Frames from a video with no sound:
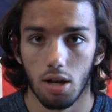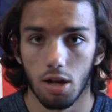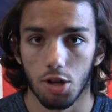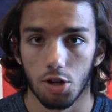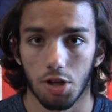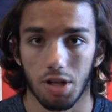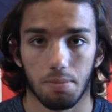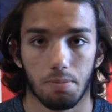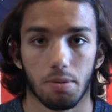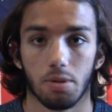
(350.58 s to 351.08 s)

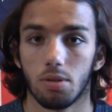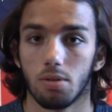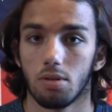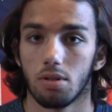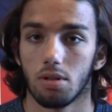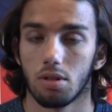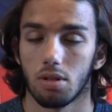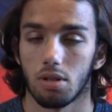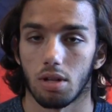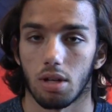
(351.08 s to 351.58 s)
Great boot,
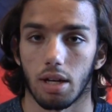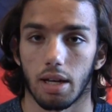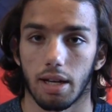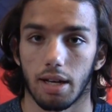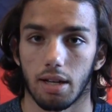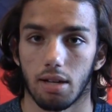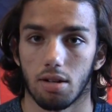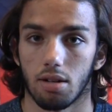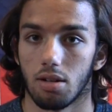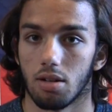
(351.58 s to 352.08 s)

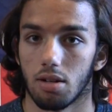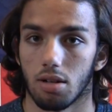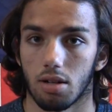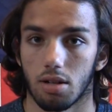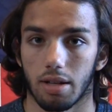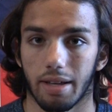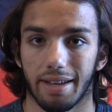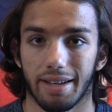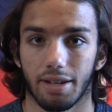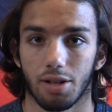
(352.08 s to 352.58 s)
and
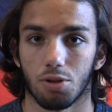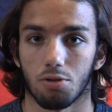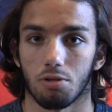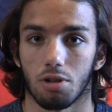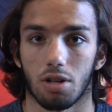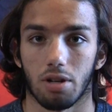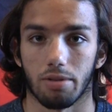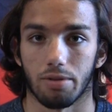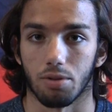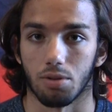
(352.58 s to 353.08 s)
can't go
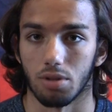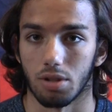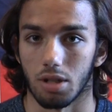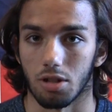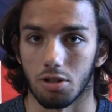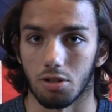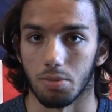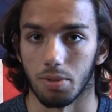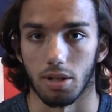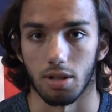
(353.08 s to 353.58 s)
wrong for only
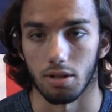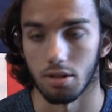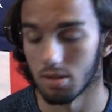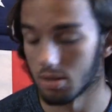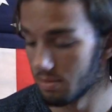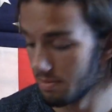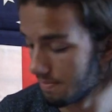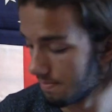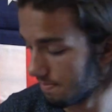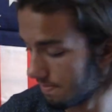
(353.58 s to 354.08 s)

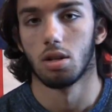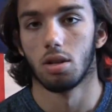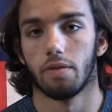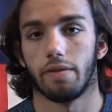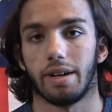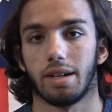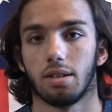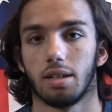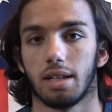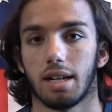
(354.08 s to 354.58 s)
$100.
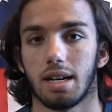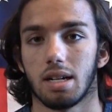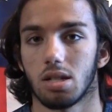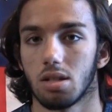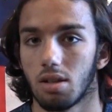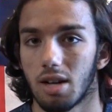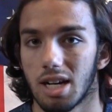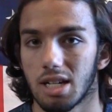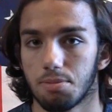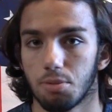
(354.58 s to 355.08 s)
Finally, guys, the
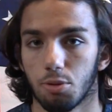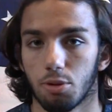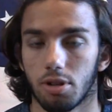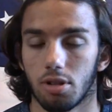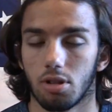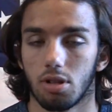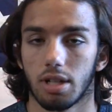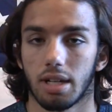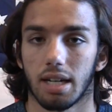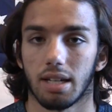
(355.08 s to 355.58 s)
last boot we're going
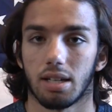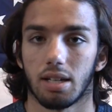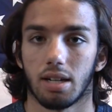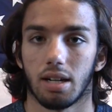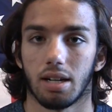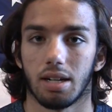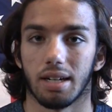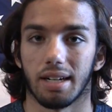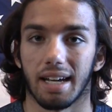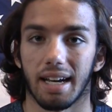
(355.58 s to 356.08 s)
to look at
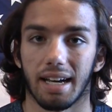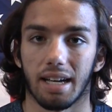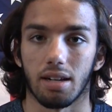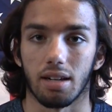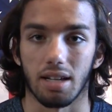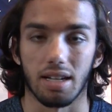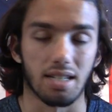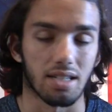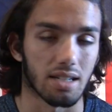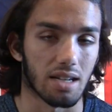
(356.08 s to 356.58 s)
today,
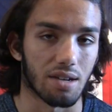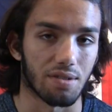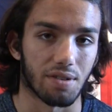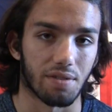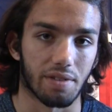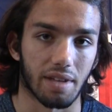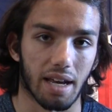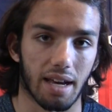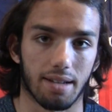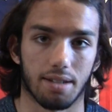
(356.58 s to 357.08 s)
again, is an
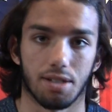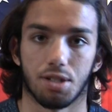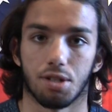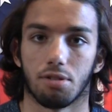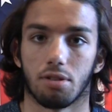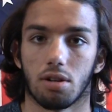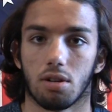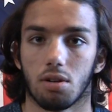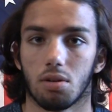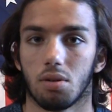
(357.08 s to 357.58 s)
F50
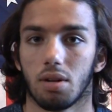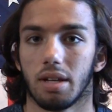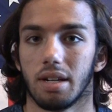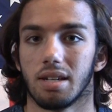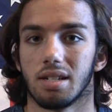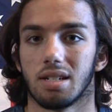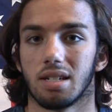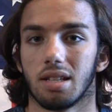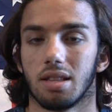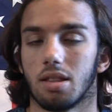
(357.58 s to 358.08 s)
Adizero. It
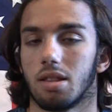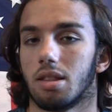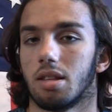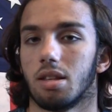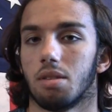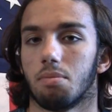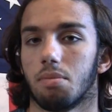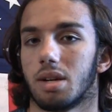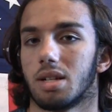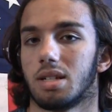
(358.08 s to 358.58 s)
is in
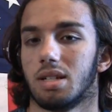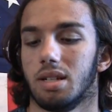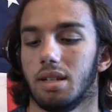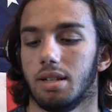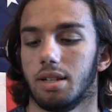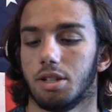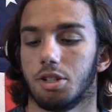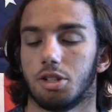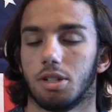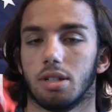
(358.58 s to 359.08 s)
the Messi
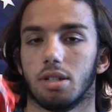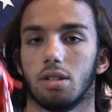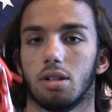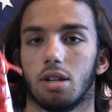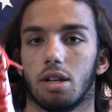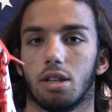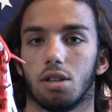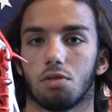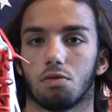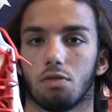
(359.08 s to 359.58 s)
edition
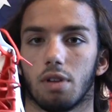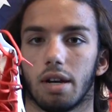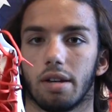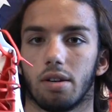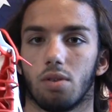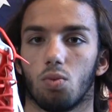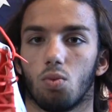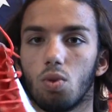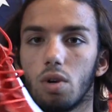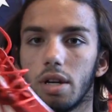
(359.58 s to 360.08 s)
in the red
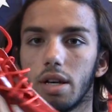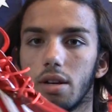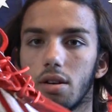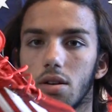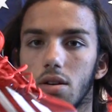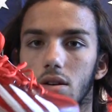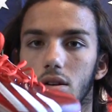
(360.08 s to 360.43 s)
and white.